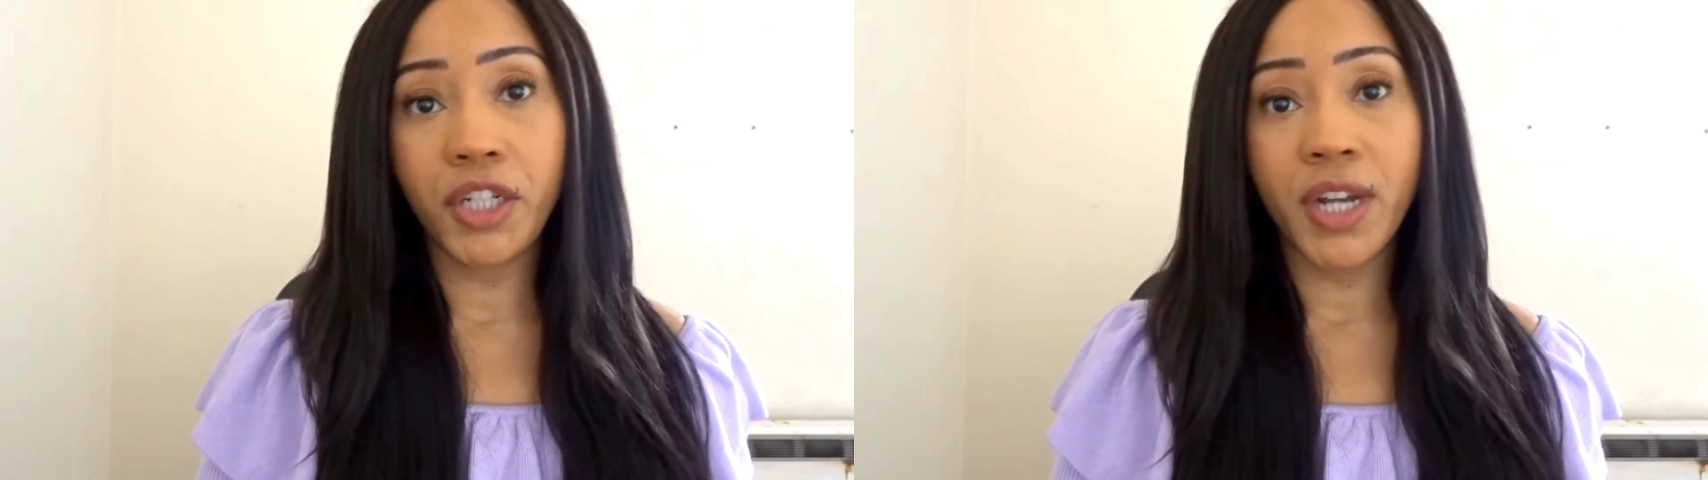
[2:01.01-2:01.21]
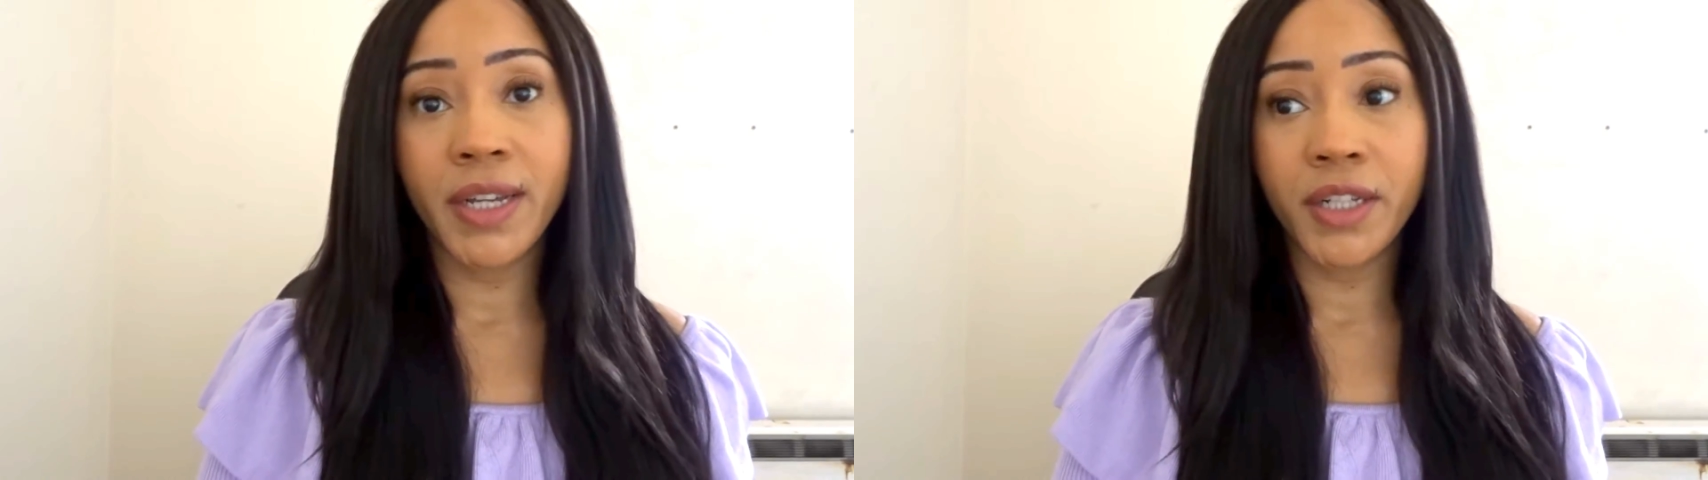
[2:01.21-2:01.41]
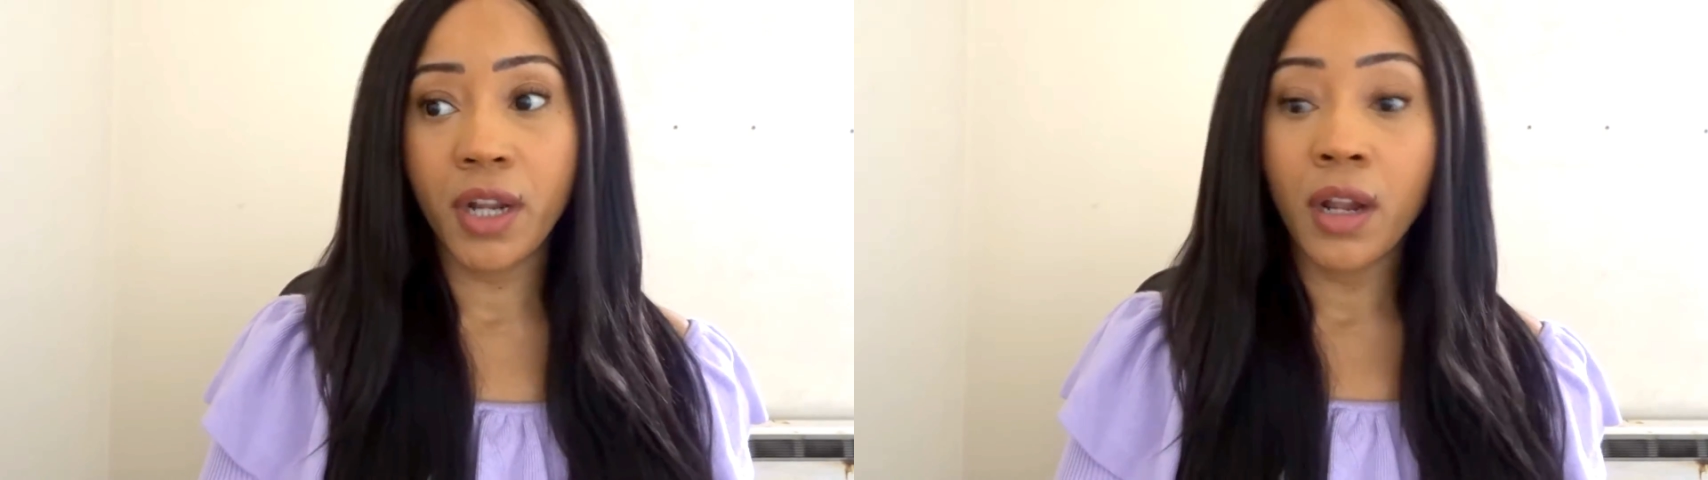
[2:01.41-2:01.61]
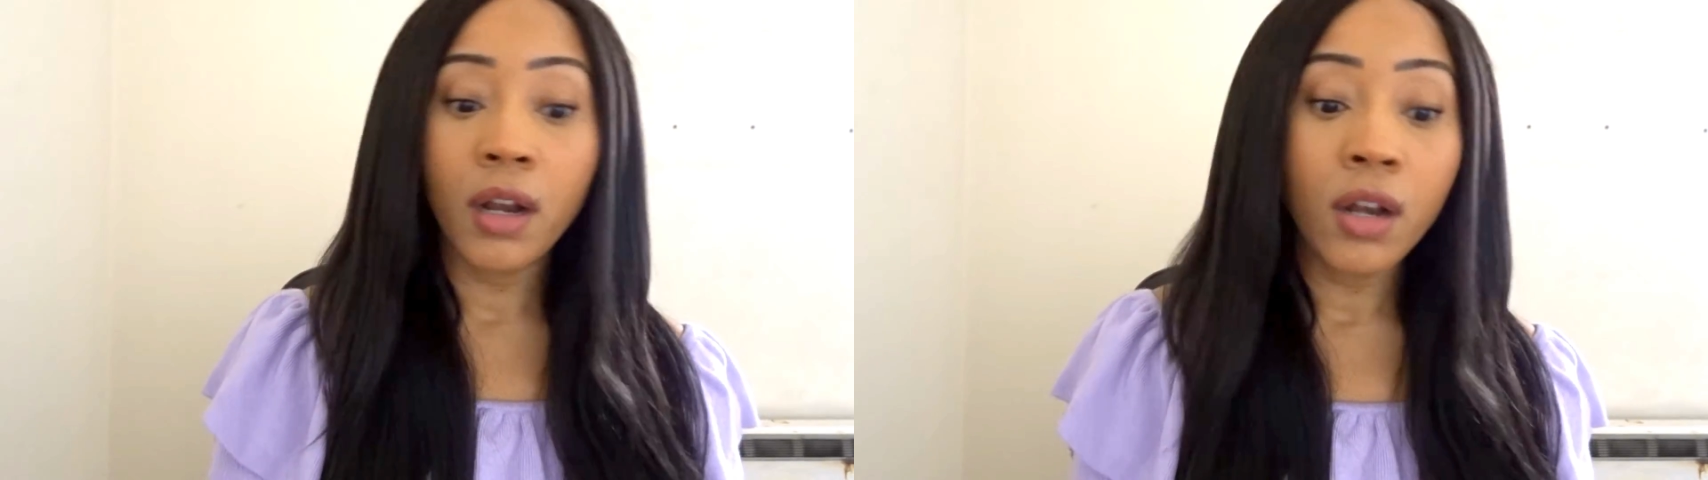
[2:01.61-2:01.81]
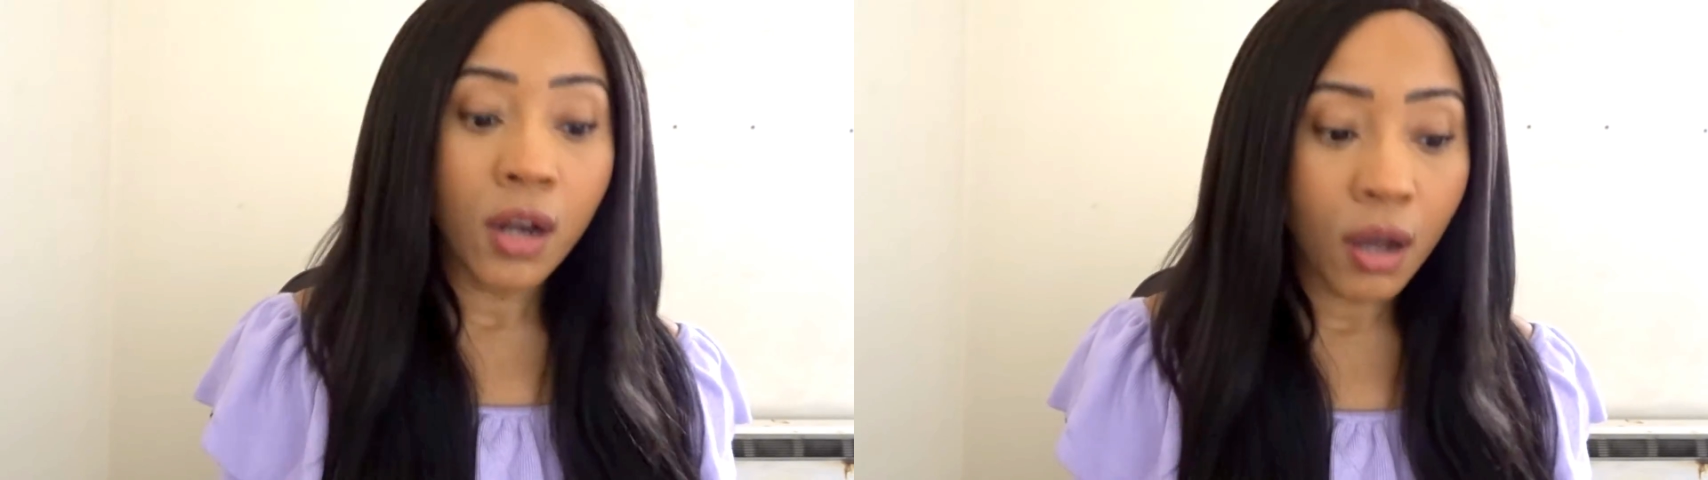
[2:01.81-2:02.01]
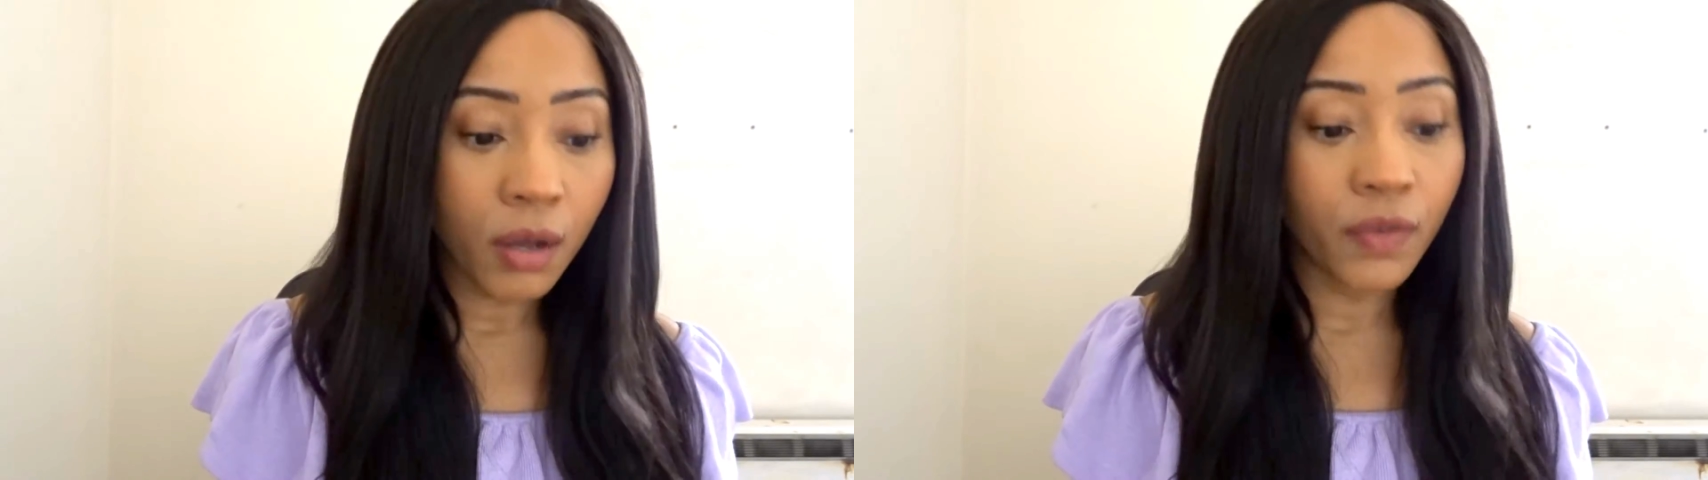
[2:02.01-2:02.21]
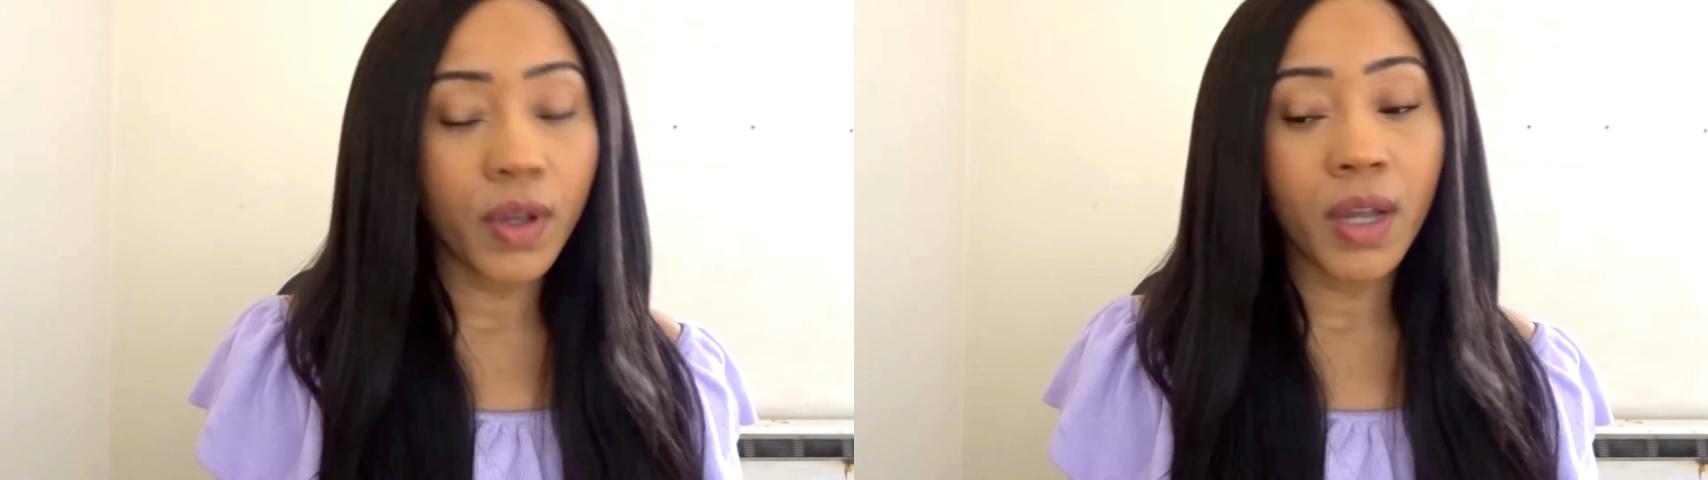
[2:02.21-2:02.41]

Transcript: change and a lot of